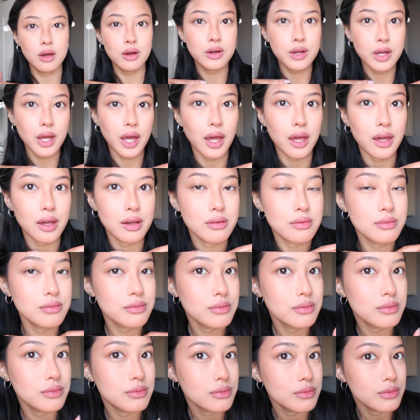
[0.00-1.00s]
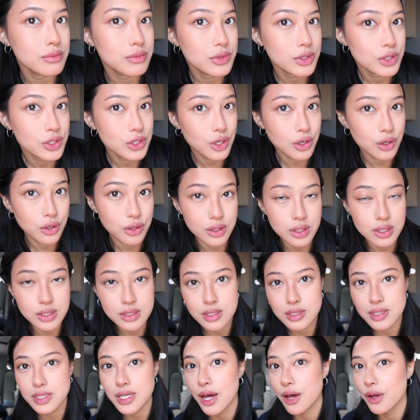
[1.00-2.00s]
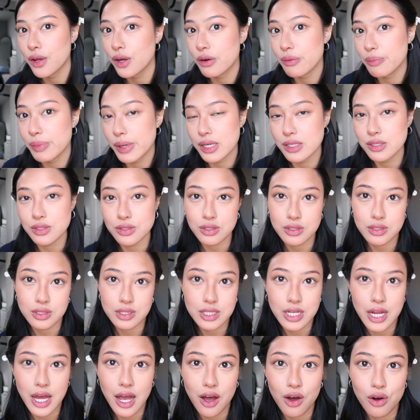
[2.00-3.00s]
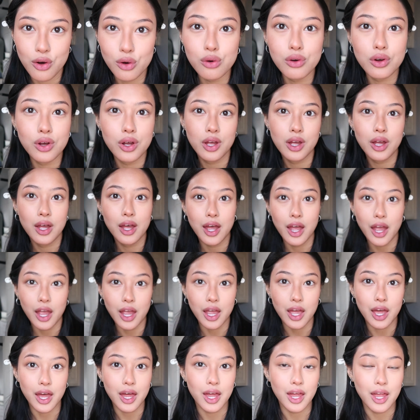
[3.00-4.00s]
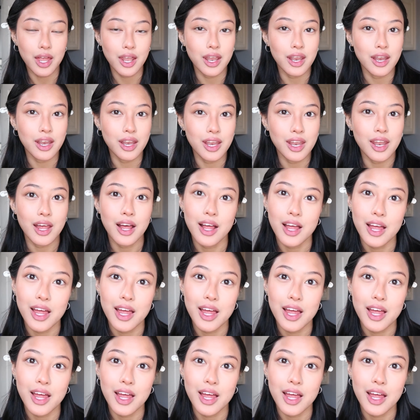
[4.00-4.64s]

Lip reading: Okay, so this is how your base looks now, and